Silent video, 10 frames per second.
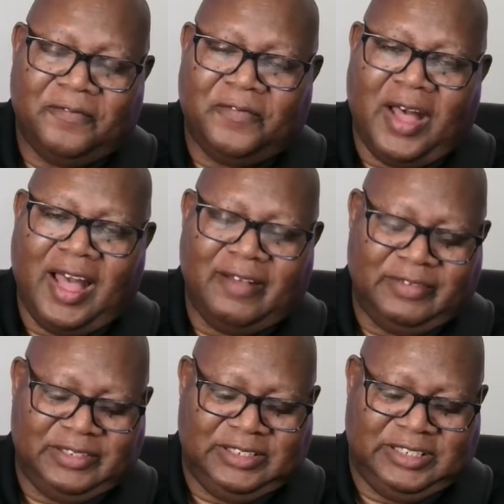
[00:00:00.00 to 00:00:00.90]
5
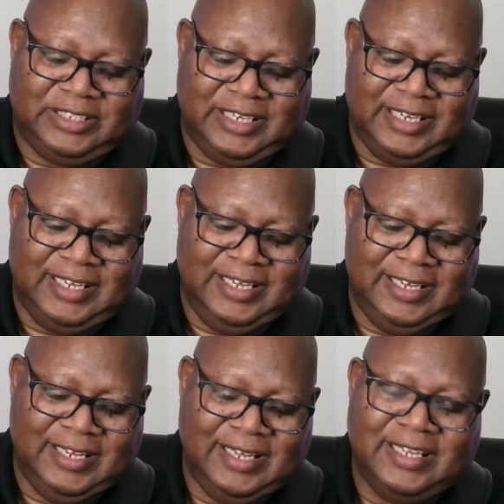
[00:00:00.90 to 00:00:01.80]
is G.
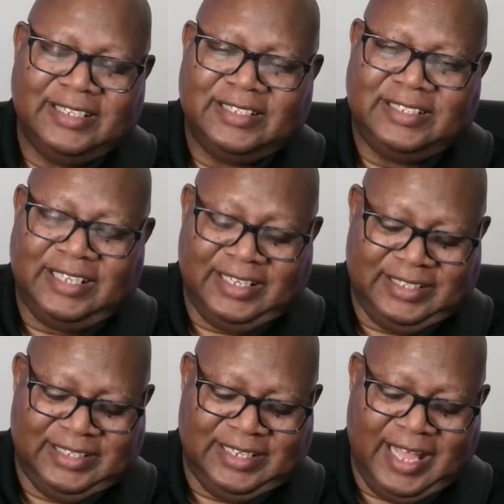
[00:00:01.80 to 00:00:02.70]
6
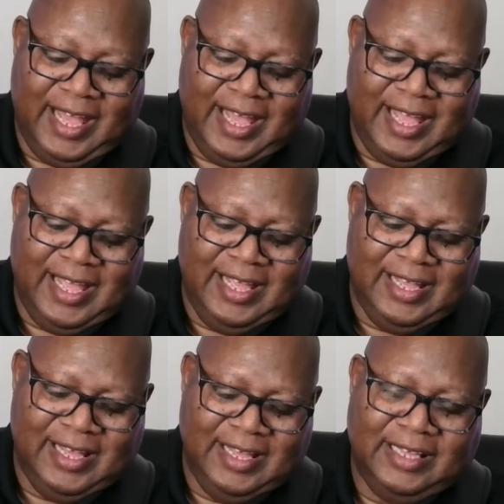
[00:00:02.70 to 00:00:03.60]
is
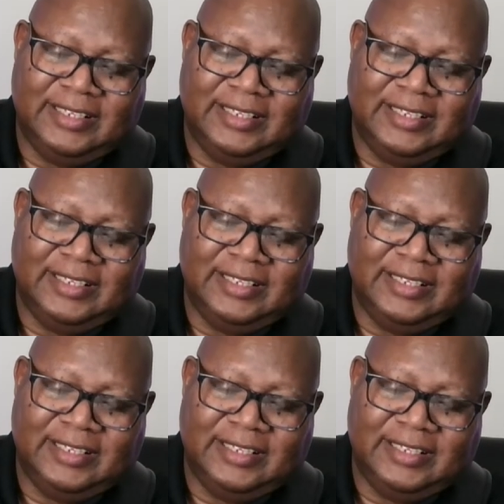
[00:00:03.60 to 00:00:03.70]
A.